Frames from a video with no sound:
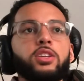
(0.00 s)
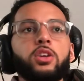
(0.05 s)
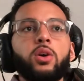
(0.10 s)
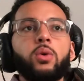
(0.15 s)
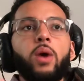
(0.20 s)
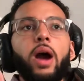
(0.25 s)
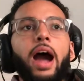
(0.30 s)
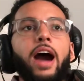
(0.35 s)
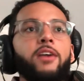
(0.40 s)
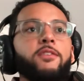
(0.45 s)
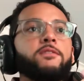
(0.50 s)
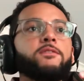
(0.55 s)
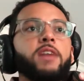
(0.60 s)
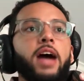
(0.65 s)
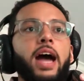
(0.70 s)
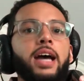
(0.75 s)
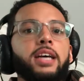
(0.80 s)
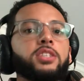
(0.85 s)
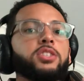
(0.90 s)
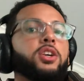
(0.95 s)
how
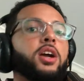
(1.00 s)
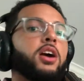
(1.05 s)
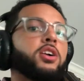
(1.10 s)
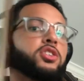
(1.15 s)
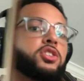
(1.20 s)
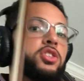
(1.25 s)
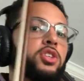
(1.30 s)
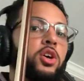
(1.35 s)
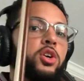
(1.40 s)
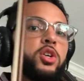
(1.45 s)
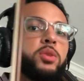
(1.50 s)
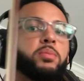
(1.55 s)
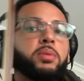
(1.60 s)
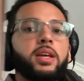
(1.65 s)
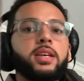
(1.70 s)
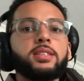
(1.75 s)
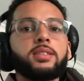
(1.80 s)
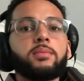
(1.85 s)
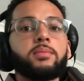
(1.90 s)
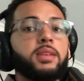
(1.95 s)
fast or how slow you
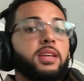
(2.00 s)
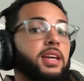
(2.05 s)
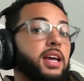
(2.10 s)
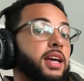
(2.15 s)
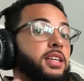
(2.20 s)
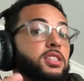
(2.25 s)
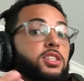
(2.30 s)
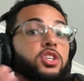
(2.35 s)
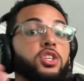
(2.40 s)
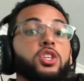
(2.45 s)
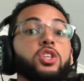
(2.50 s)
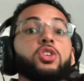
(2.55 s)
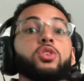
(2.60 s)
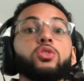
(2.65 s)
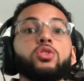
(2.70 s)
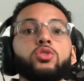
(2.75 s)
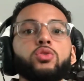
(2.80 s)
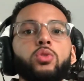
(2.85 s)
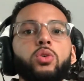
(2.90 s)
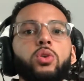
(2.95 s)
play something has a
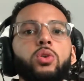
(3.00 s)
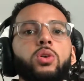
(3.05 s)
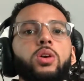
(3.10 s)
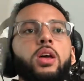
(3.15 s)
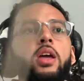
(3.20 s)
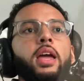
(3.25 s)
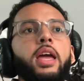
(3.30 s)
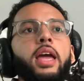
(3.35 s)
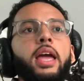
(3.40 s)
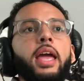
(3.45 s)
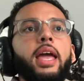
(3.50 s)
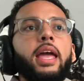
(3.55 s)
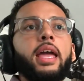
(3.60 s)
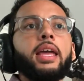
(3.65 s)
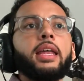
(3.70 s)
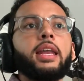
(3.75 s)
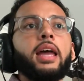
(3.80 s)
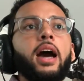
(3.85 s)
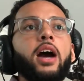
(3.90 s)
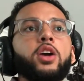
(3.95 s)
huge role
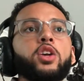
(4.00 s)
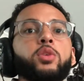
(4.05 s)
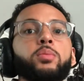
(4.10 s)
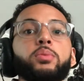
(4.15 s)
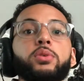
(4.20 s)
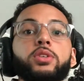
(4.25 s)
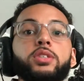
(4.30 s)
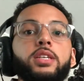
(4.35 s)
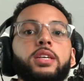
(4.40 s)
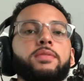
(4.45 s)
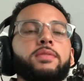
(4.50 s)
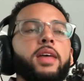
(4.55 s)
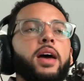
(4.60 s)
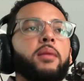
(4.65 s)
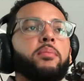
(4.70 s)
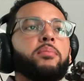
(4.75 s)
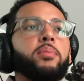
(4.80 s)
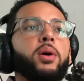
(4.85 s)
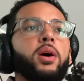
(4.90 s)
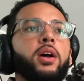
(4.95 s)
in how you perceive
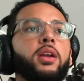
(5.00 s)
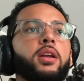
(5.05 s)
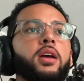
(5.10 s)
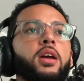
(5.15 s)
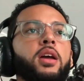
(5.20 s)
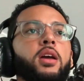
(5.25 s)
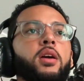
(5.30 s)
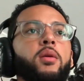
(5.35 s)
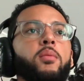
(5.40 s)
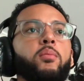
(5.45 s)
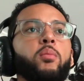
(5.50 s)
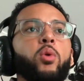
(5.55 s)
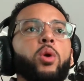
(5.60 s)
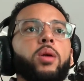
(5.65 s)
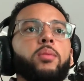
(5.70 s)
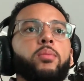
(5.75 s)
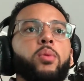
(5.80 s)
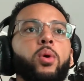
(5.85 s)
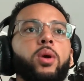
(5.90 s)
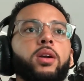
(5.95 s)
that. But more
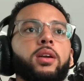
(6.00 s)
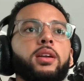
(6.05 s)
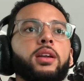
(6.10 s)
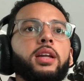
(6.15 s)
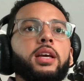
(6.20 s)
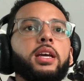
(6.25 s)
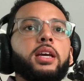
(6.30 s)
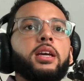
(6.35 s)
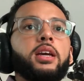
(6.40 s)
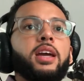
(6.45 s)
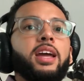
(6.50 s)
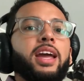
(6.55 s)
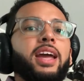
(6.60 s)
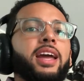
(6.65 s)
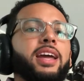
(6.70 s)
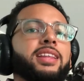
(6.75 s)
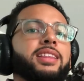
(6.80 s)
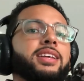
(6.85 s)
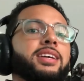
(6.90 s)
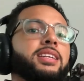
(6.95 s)
importantly,
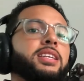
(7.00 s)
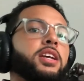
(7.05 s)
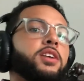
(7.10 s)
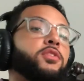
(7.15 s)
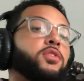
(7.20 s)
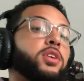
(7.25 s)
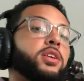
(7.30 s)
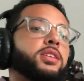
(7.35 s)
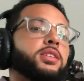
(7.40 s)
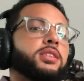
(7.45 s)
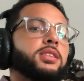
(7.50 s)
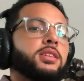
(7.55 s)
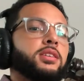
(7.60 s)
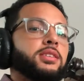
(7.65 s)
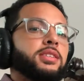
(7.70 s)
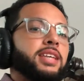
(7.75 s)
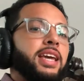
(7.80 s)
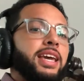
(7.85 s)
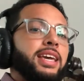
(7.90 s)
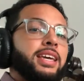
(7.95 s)
the difference
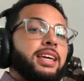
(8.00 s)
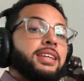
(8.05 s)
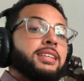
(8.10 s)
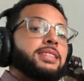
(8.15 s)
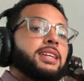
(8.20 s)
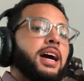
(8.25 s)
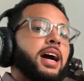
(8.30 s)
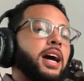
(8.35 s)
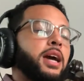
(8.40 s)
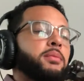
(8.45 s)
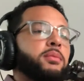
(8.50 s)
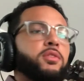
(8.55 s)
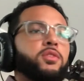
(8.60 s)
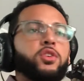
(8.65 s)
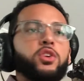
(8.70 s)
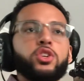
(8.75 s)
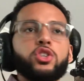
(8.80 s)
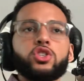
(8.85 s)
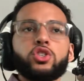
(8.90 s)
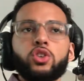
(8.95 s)
taking time. If
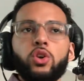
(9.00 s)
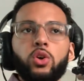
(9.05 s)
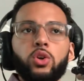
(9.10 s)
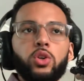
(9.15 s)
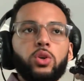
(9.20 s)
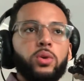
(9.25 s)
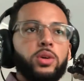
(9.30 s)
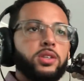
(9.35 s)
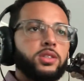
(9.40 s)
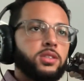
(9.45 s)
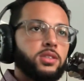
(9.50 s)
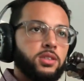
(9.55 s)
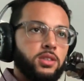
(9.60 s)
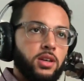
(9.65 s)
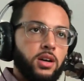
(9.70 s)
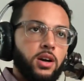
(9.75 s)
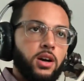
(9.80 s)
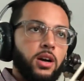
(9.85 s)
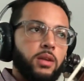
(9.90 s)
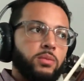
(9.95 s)
you're a soloist,
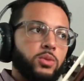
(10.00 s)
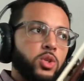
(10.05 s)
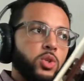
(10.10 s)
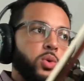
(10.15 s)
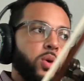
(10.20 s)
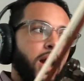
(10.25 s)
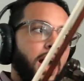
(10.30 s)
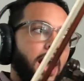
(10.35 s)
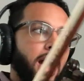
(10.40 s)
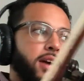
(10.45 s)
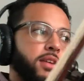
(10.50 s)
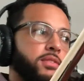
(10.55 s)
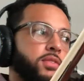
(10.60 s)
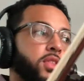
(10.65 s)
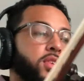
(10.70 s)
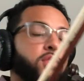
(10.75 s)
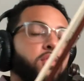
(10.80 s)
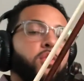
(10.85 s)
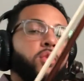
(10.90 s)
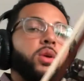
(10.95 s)
you have
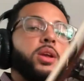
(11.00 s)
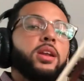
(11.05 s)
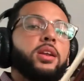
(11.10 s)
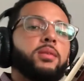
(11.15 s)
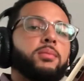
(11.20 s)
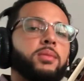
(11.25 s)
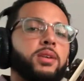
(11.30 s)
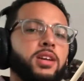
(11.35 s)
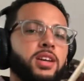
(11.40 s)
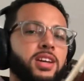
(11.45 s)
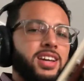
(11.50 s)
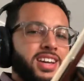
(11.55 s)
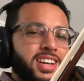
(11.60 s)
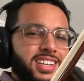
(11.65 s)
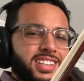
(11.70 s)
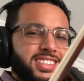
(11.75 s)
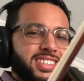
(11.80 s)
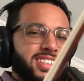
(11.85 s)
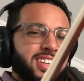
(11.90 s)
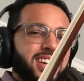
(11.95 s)
the freedom
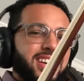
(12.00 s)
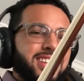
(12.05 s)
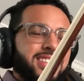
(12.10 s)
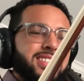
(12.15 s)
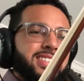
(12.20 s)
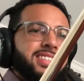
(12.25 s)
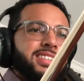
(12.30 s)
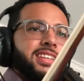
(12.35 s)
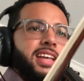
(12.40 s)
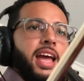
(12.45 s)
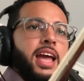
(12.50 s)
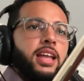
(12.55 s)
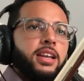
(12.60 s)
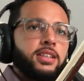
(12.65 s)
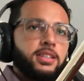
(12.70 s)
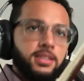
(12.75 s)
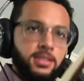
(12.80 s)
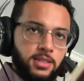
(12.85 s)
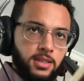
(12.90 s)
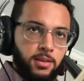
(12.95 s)
to
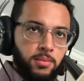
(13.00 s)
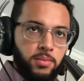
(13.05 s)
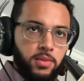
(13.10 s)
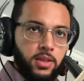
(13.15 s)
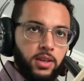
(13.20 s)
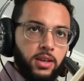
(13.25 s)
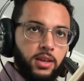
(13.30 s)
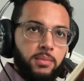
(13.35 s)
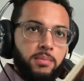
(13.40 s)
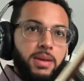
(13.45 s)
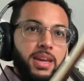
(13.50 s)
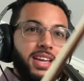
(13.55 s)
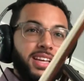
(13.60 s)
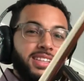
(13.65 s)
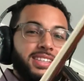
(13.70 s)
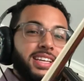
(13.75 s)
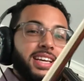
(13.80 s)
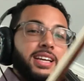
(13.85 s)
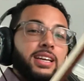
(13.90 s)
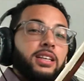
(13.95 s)
extend something, make
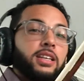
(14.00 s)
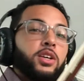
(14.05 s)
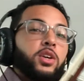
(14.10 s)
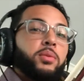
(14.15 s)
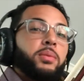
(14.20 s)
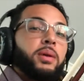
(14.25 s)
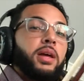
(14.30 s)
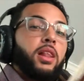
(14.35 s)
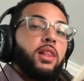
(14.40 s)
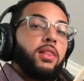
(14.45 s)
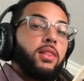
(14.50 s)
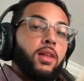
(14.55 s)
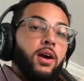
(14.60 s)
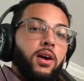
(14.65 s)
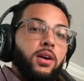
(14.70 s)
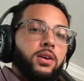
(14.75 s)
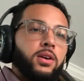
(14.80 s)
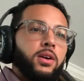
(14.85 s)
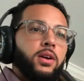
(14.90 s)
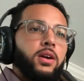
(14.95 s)
it take a little bit
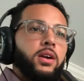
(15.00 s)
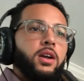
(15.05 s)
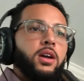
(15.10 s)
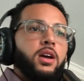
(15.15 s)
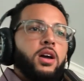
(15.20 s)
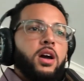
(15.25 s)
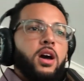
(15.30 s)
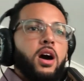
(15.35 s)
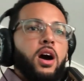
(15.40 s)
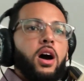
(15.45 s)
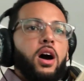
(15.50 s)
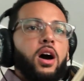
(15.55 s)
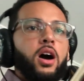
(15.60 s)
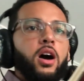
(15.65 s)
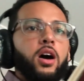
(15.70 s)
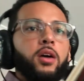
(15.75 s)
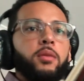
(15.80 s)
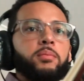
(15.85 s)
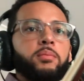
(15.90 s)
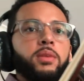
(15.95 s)
longer
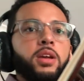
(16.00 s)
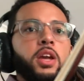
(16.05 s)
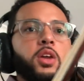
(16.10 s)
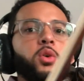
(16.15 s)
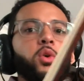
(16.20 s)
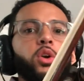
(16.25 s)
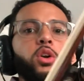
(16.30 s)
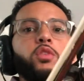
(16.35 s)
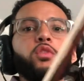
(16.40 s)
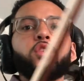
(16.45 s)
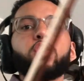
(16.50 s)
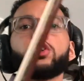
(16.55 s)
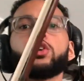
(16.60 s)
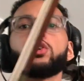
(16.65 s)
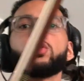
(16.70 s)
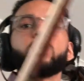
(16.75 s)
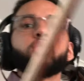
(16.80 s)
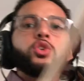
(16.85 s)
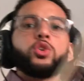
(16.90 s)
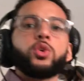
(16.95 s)
in order for
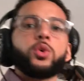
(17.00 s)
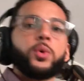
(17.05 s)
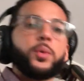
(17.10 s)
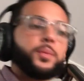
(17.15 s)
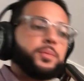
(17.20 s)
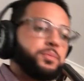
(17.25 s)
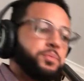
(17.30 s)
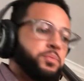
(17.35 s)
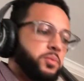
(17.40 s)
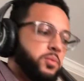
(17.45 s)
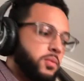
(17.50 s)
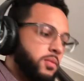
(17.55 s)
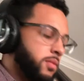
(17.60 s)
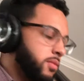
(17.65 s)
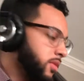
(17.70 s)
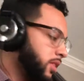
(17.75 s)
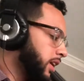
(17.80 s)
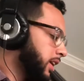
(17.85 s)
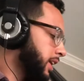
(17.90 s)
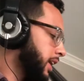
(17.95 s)
you to
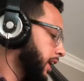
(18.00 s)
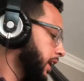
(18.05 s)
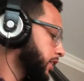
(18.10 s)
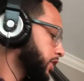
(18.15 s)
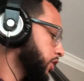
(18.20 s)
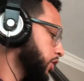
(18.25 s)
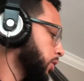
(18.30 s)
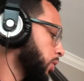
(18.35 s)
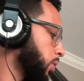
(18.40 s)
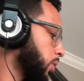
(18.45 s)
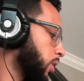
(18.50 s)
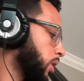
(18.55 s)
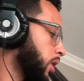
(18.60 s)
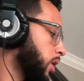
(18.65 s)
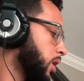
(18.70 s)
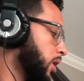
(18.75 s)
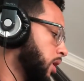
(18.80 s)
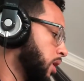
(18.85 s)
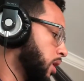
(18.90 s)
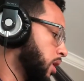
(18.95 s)
get
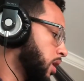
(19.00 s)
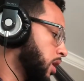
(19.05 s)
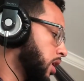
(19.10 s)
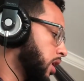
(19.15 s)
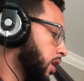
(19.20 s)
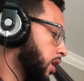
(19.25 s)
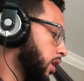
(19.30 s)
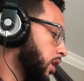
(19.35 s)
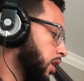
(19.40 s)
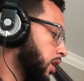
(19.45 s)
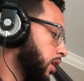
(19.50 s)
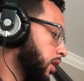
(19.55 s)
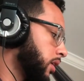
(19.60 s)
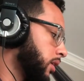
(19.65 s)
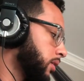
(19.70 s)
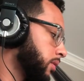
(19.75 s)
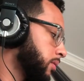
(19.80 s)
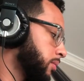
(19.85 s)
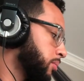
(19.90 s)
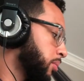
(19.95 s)
your
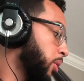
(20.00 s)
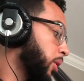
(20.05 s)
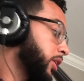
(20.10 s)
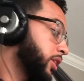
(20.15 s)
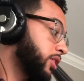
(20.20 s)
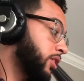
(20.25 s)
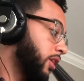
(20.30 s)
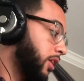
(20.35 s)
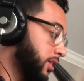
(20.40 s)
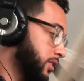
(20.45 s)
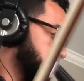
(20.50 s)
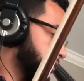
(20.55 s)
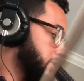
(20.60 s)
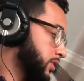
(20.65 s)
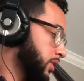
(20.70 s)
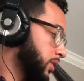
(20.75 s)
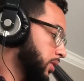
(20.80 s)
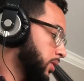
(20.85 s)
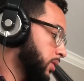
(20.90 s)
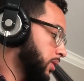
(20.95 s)
point across.
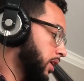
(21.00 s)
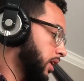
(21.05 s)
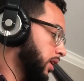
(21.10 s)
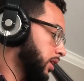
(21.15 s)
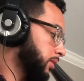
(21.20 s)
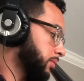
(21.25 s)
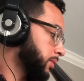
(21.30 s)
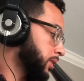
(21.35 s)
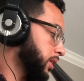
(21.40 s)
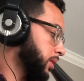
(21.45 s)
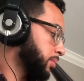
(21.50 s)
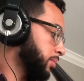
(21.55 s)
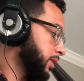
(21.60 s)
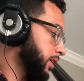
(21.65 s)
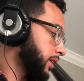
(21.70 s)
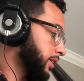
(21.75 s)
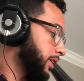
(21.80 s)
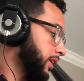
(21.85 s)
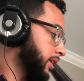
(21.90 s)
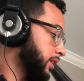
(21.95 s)
So I'm going to
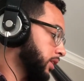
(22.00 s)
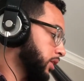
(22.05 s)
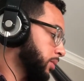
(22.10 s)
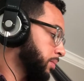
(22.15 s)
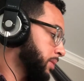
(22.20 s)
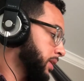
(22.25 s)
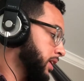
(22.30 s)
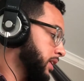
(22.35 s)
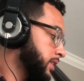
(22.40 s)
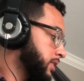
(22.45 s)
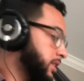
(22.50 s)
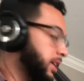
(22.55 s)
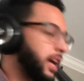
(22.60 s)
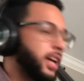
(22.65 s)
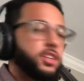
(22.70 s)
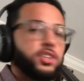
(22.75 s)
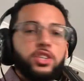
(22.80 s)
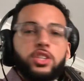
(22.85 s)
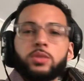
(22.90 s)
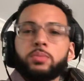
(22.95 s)
play that little piece
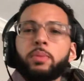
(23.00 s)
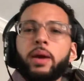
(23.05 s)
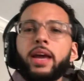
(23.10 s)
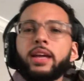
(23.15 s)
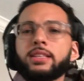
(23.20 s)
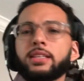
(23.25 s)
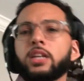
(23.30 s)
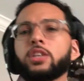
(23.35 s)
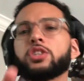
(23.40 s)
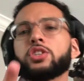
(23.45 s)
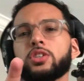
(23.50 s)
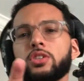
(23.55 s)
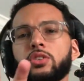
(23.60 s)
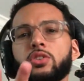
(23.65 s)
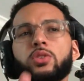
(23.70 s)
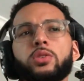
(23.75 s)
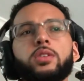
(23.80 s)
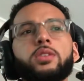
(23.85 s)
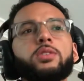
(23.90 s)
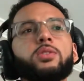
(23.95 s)
and just pay attention
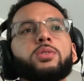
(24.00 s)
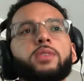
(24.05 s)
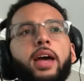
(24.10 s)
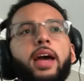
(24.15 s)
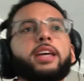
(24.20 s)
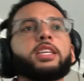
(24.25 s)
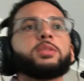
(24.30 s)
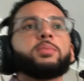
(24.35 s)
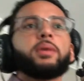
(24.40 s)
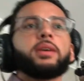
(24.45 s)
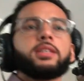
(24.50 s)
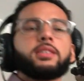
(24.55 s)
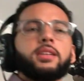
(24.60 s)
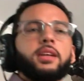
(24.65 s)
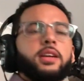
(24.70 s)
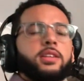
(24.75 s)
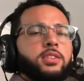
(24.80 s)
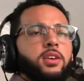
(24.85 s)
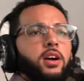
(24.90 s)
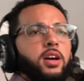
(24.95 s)
to these aspects that
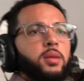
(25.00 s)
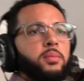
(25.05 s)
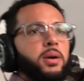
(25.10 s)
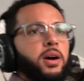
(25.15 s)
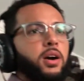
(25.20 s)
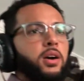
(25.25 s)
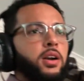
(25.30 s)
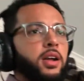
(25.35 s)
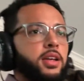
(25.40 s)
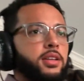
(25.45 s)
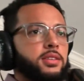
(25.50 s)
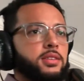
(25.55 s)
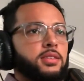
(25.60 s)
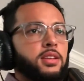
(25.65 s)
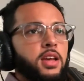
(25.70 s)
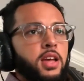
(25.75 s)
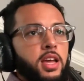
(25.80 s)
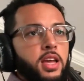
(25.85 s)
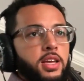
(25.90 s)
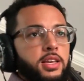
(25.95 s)
I talk about and
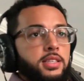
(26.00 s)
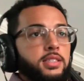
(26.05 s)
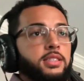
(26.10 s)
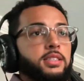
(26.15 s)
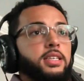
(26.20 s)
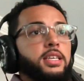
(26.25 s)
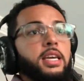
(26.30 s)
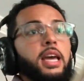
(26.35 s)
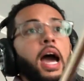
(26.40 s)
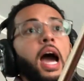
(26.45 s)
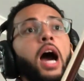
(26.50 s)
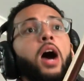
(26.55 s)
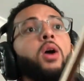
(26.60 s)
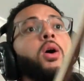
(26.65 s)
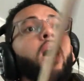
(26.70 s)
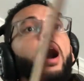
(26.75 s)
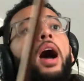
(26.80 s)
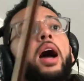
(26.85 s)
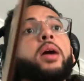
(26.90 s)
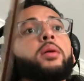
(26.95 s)
see how
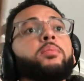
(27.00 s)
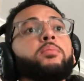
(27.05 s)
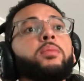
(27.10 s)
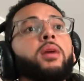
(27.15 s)
I,